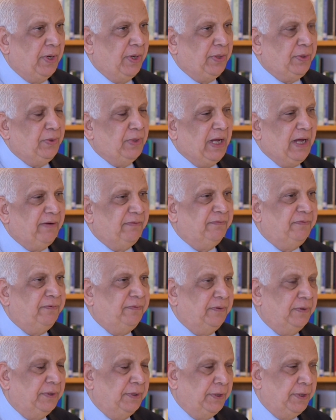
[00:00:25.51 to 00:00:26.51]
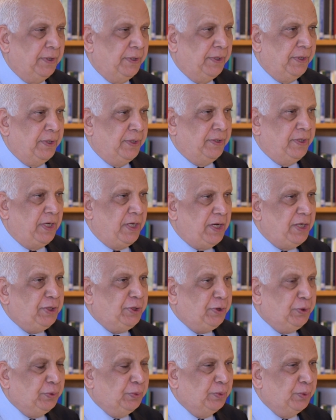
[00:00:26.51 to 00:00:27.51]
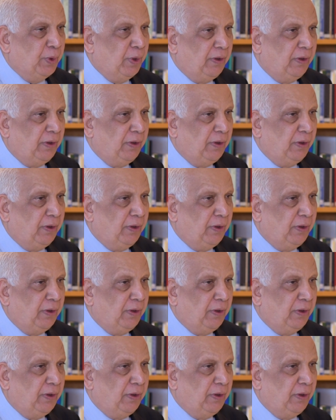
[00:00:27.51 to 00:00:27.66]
you have the issue